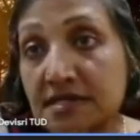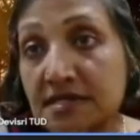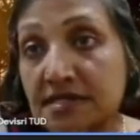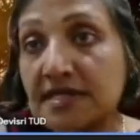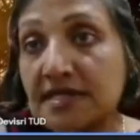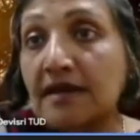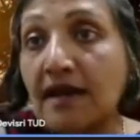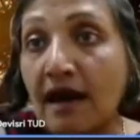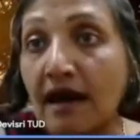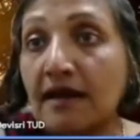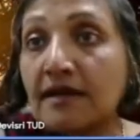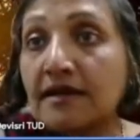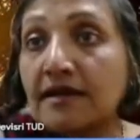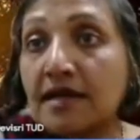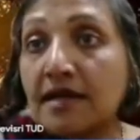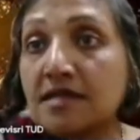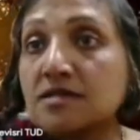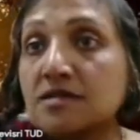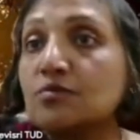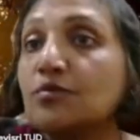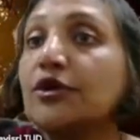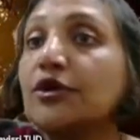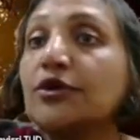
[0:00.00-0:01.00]
In our case,
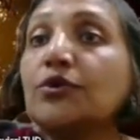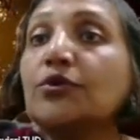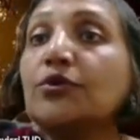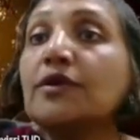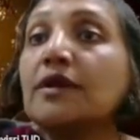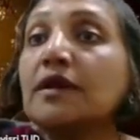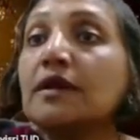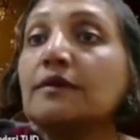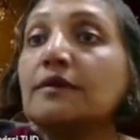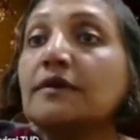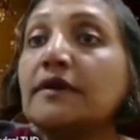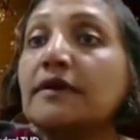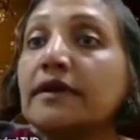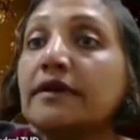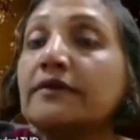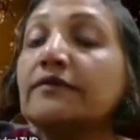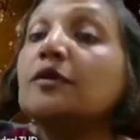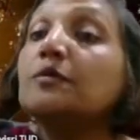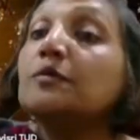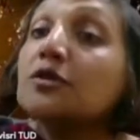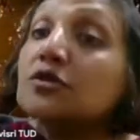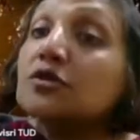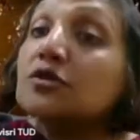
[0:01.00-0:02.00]
we do
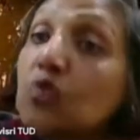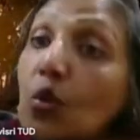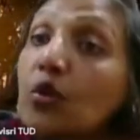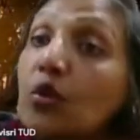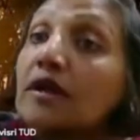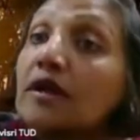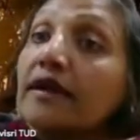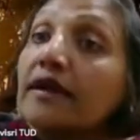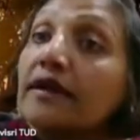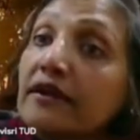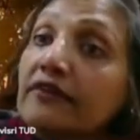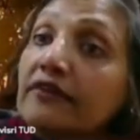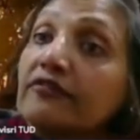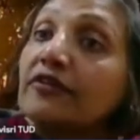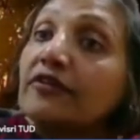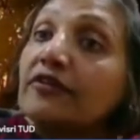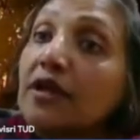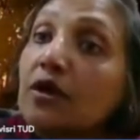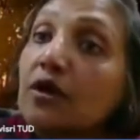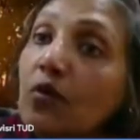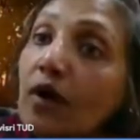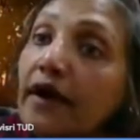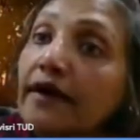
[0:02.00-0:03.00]
dewormers only if
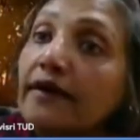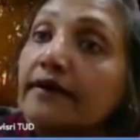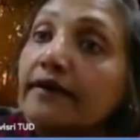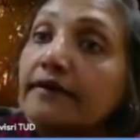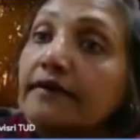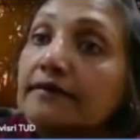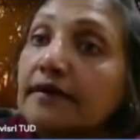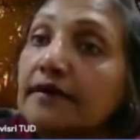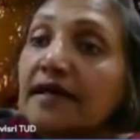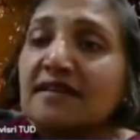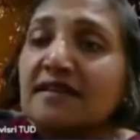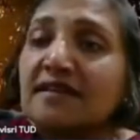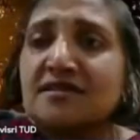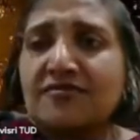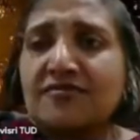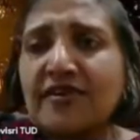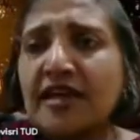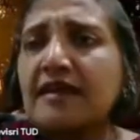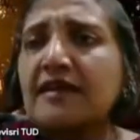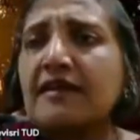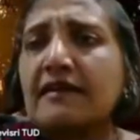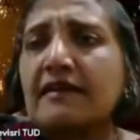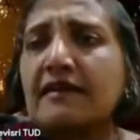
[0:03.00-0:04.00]
required, and it's
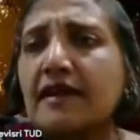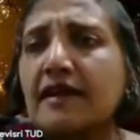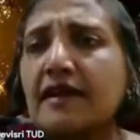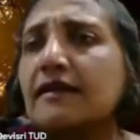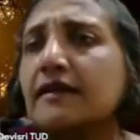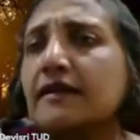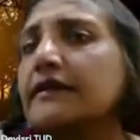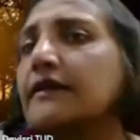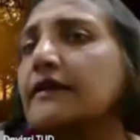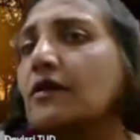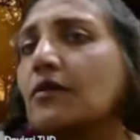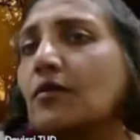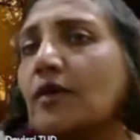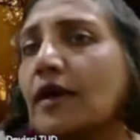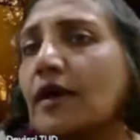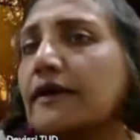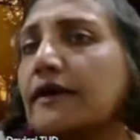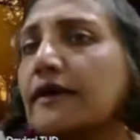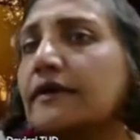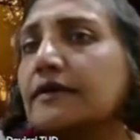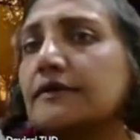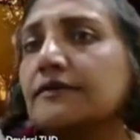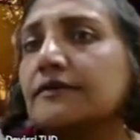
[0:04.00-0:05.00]
very rarely
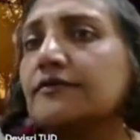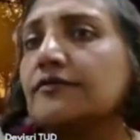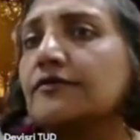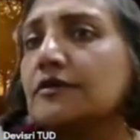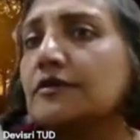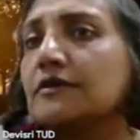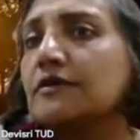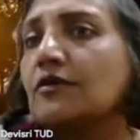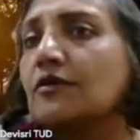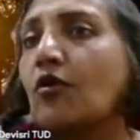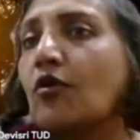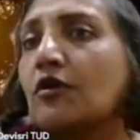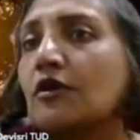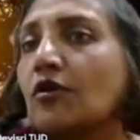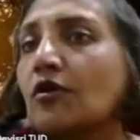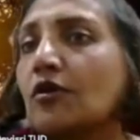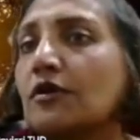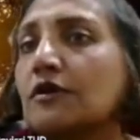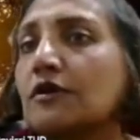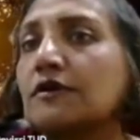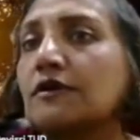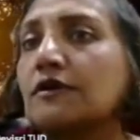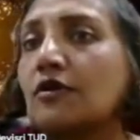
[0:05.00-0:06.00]
required for a raw
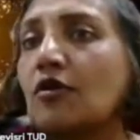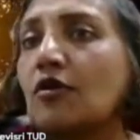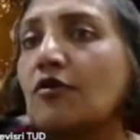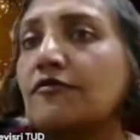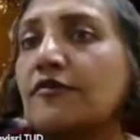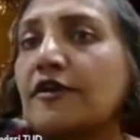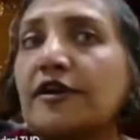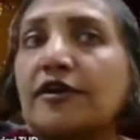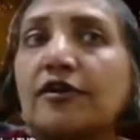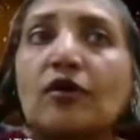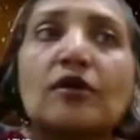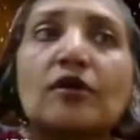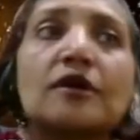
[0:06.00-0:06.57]
dog, a raw fed dog.